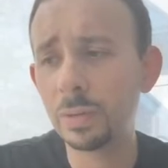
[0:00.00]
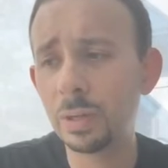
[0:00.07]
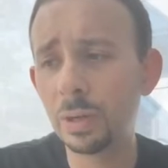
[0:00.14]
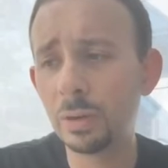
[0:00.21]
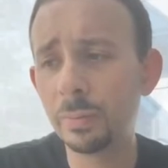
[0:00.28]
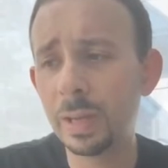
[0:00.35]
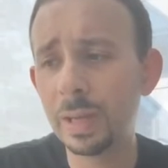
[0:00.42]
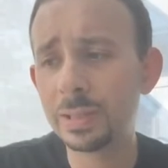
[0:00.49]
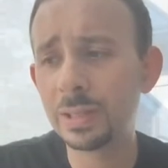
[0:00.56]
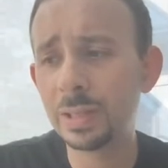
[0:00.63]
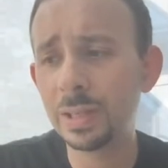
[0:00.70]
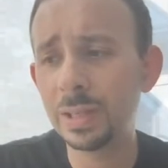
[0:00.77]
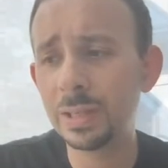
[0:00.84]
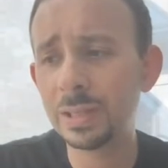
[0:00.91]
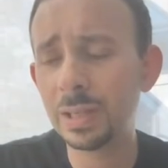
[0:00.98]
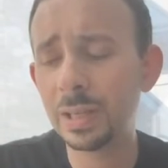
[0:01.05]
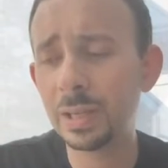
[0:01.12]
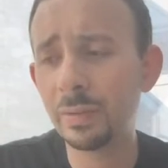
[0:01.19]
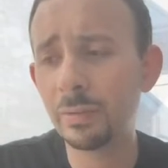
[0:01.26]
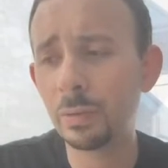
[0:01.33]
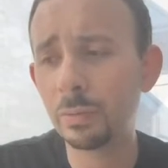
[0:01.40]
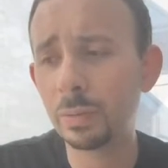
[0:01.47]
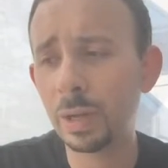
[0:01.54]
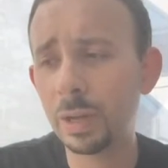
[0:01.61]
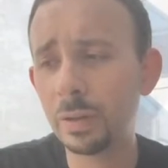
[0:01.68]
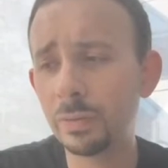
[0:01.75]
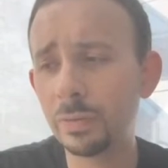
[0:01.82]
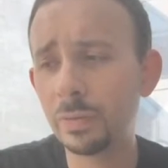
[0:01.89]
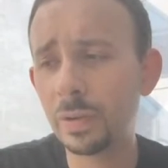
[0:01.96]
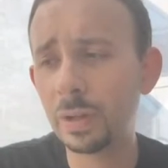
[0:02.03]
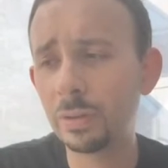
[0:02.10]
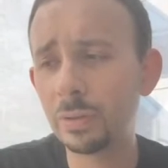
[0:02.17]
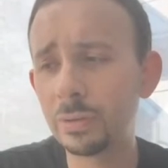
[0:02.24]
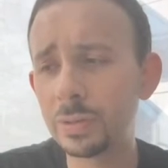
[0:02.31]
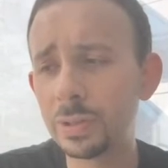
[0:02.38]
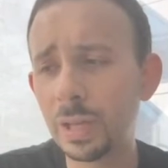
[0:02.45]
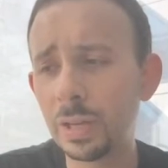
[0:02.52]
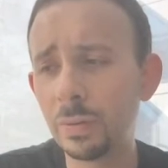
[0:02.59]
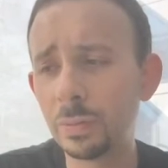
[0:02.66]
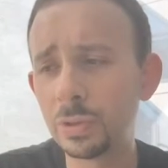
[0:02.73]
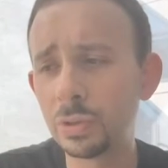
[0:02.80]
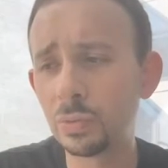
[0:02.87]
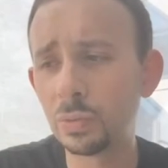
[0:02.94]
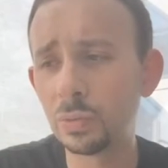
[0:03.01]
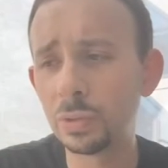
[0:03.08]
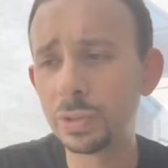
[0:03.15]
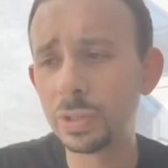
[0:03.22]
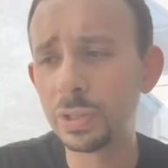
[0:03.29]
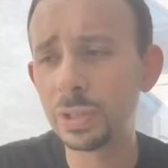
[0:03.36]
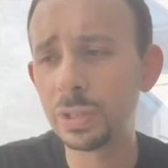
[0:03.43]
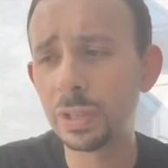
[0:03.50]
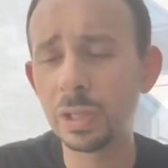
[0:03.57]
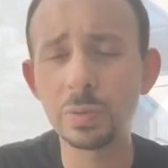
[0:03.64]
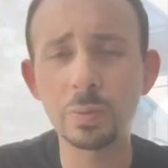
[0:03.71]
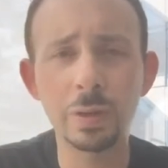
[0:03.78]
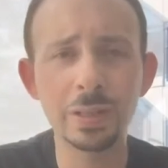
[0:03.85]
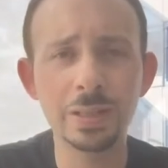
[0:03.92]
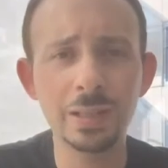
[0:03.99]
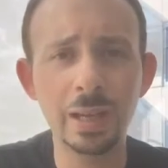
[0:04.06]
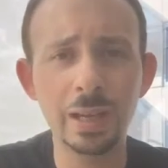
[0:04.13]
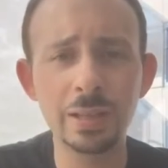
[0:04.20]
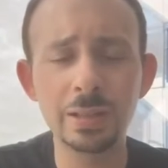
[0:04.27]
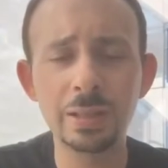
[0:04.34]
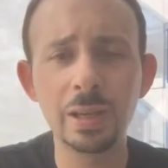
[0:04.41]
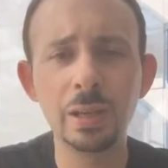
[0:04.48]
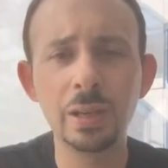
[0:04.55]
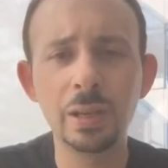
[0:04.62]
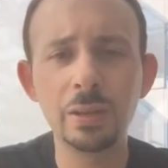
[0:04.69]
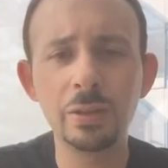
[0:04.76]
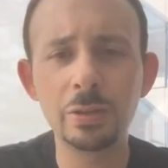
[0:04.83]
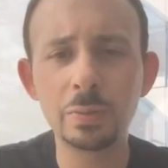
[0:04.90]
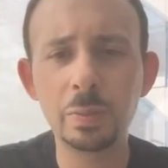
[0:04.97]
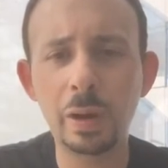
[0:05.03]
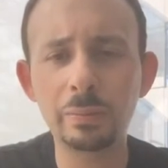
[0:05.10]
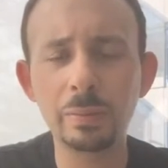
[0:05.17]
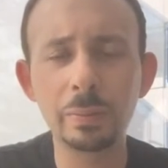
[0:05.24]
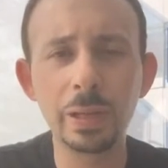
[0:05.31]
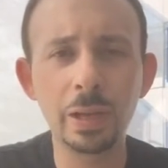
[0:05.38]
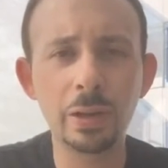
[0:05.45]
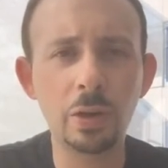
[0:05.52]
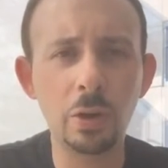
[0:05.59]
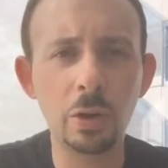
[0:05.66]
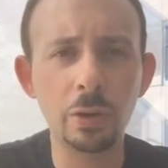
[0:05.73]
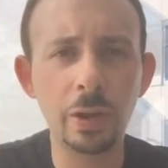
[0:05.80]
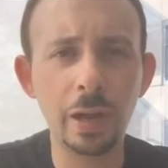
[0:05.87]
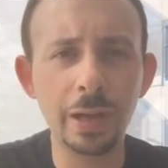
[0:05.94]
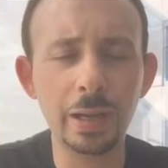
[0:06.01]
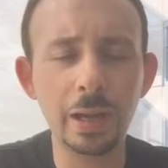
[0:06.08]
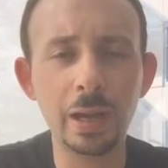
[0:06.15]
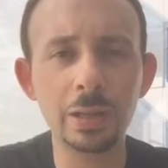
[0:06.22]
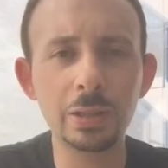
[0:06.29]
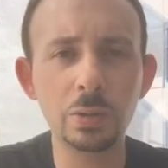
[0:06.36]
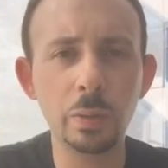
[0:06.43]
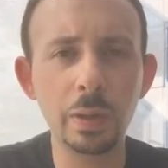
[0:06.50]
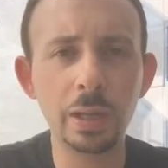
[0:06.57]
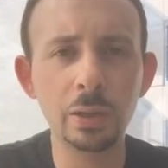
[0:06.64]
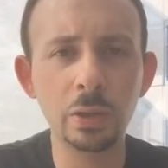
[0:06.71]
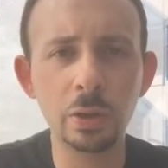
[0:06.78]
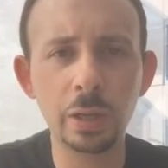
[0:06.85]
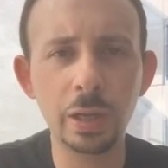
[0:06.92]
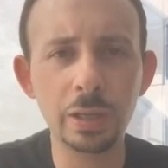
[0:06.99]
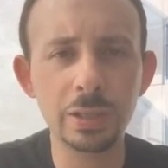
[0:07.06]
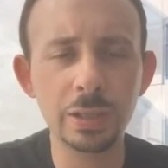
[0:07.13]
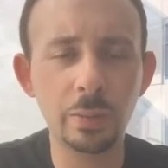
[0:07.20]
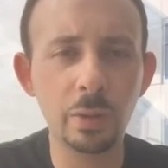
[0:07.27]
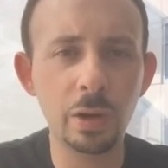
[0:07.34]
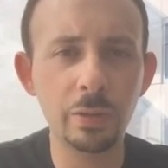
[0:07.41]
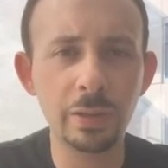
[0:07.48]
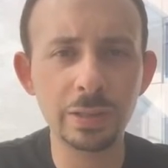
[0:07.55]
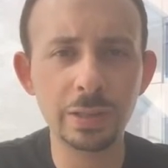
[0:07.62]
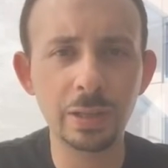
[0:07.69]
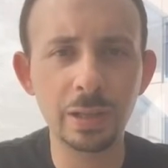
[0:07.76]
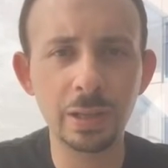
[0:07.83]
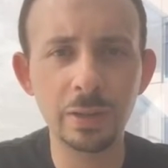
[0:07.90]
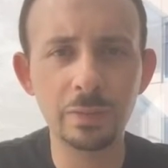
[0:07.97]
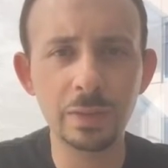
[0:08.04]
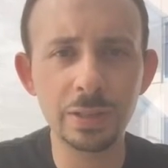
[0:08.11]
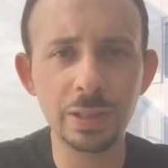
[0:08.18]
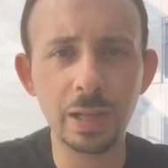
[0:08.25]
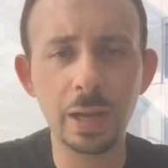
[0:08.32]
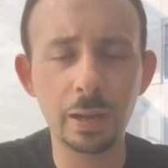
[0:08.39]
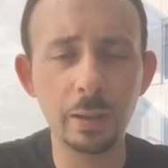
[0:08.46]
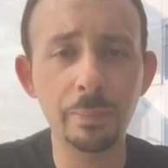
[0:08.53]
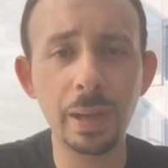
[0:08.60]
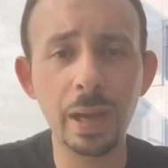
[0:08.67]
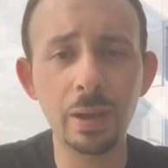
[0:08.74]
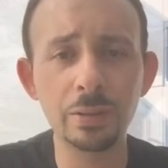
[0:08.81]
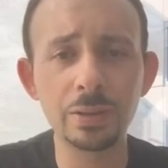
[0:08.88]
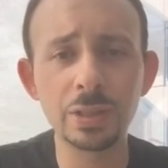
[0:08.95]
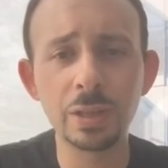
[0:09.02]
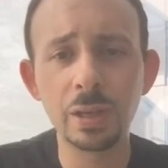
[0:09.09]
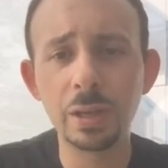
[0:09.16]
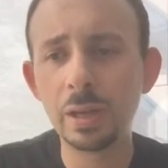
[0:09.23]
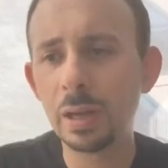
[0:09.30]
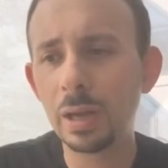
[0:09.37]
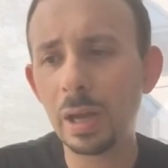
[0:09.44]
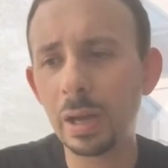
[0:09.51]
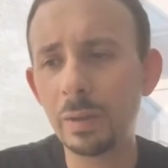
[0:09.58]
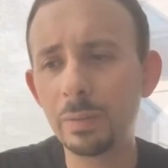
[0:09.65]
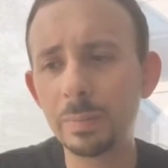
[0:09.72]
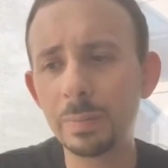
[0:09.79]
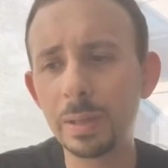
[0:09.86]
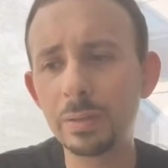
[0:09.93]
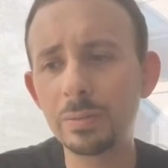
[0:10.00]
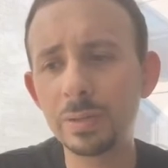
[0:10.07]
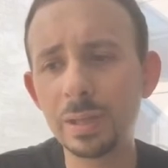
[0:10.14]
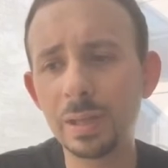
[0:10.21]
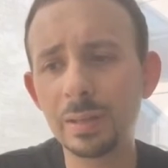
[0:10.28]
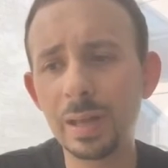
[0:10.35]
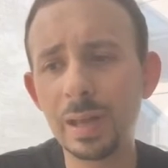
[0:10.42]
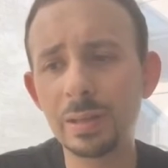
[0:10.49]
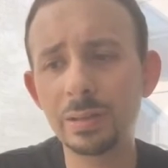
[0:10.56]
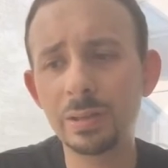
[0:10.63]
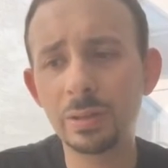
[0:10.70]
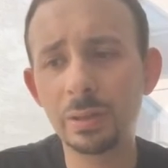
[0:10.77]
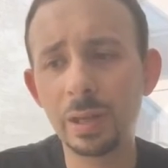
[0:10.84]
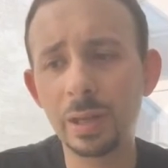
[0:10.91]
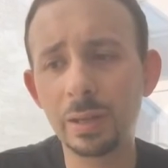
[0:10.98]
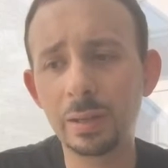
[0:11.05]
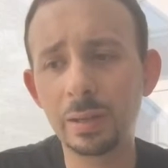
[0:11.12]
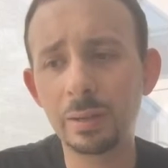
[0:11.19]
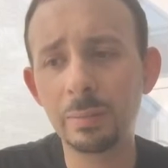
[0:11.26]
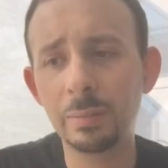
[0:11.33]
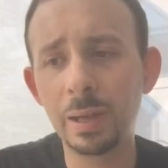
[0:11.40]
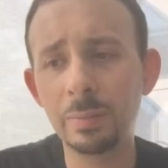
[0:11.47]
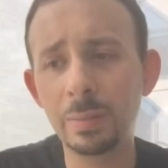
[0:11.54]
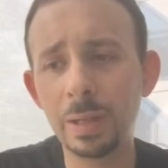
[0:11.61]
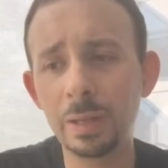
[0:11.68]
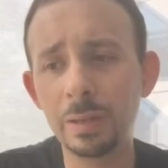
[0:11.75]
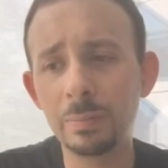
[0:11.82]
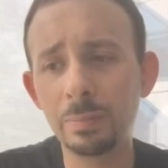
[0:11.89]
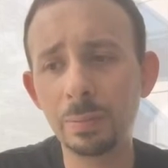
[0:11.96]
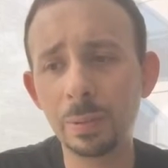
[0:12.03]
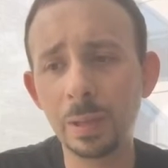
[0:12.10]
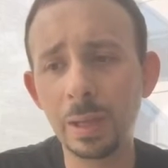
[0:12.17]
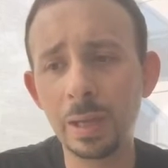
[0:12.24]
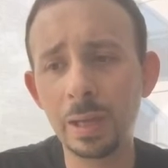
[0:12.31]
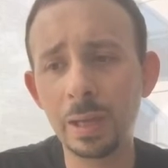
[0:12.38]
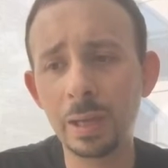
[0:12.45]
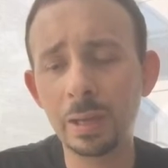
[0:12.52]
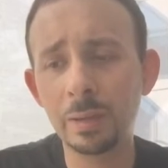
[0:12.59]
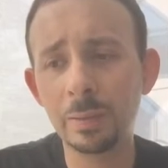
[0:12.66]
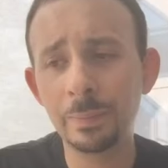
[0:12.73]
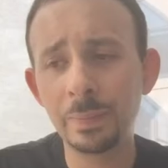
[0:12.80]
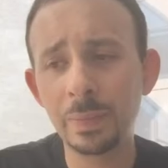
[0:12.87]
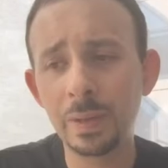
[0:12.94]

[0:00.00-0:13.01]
makes it easy. It never kind of follows anyone's rules. It just does what it says. There's probably a Carl Icahn tweet lurking somewhere that's going to give the stock a bounce. I would be using that to maybe play